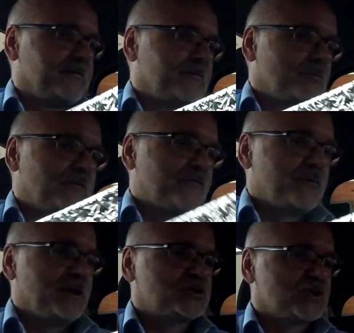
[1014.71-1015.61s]
We've
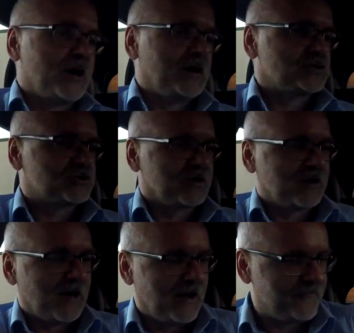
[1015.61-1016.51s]
recharged the
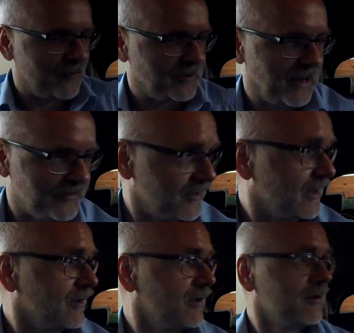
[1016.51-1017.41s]
car for nothing.